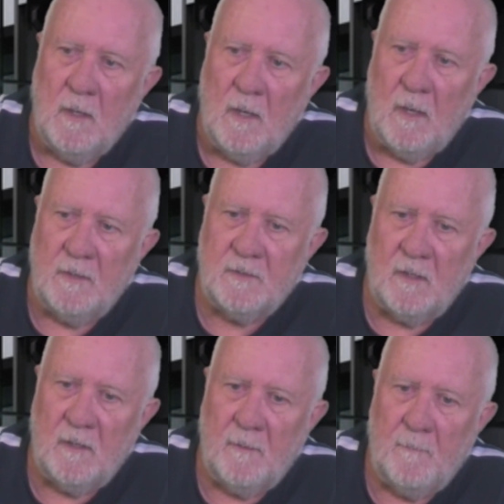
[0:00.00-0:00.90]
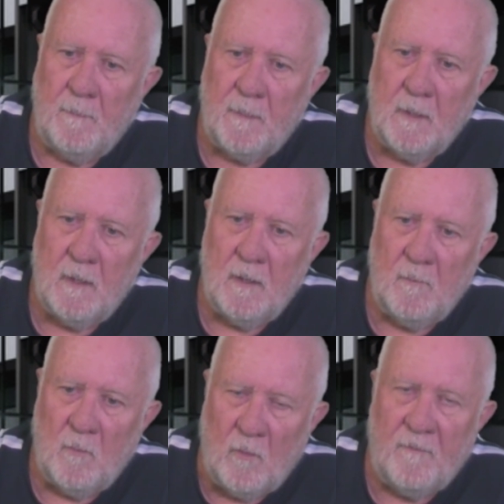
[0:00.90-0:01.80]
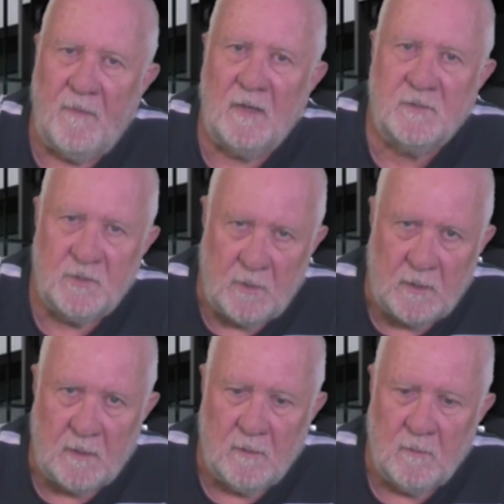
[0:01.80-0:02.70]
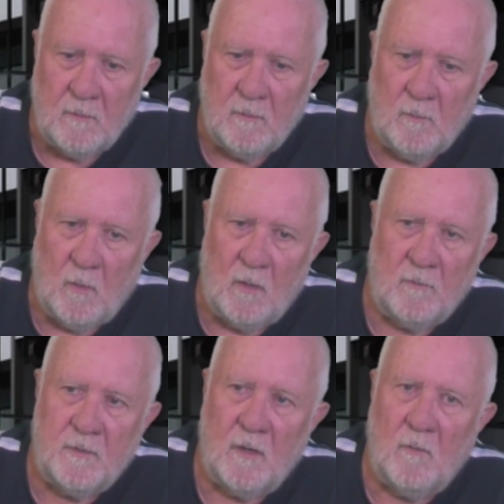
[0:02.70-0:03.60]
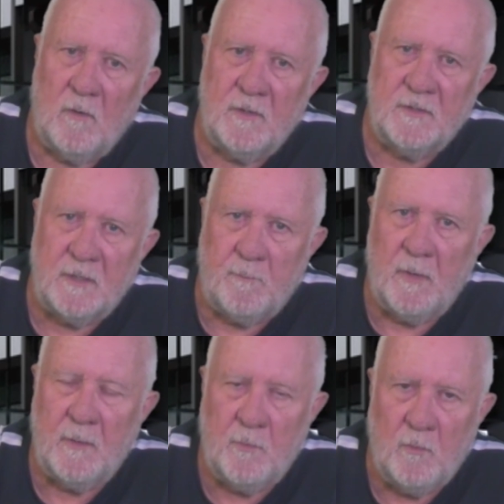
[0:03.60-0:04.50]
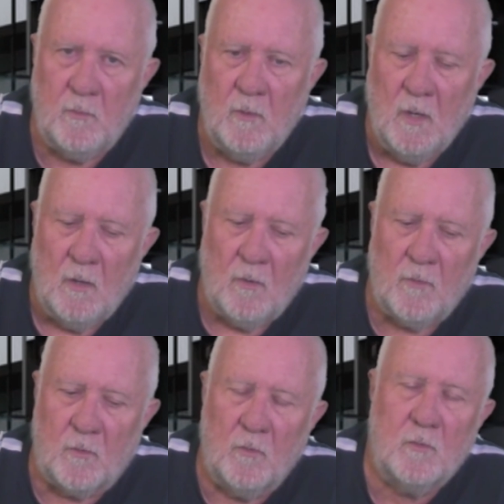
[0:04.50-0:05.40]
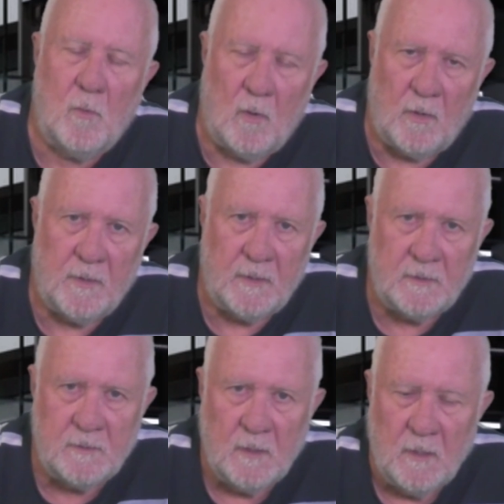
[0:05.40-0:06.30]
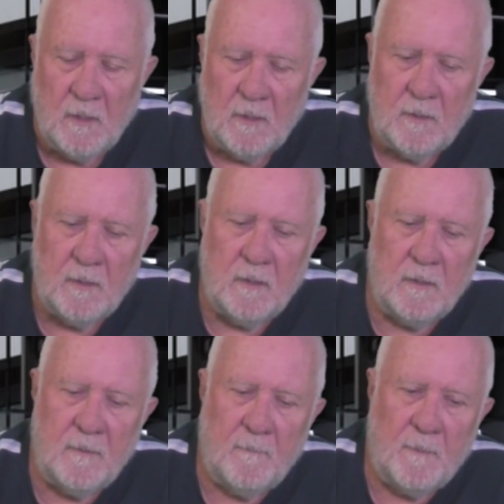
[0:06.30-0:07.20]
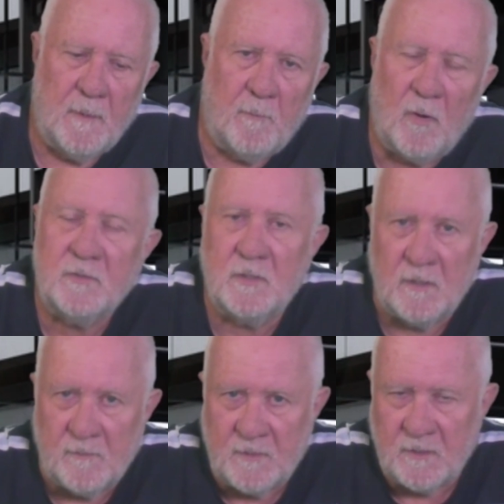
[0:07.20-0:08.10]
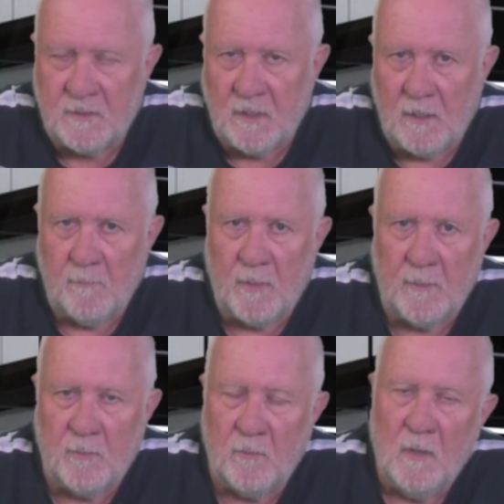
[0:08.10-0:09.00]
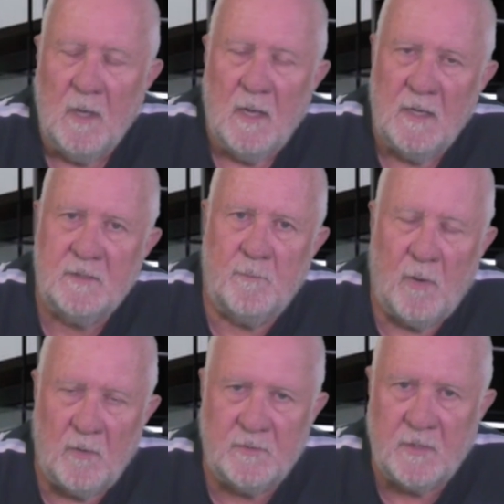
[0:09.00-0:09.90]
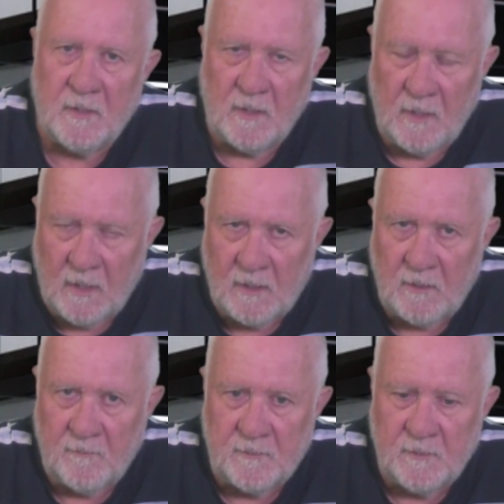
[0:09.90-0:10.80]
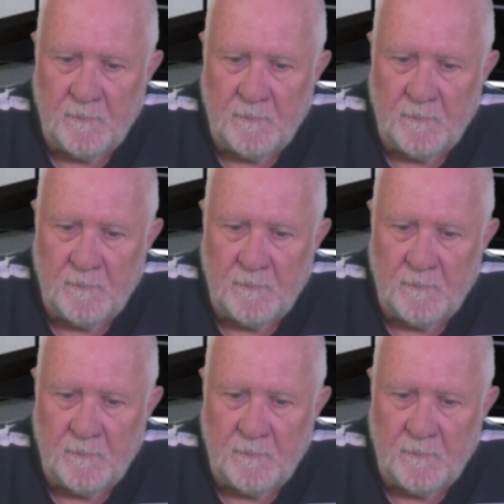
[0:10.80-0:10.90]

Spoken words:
as a more functioning world, that I wanted to see people, or the good qualities, the positives that sit in people as opposed to their negatives.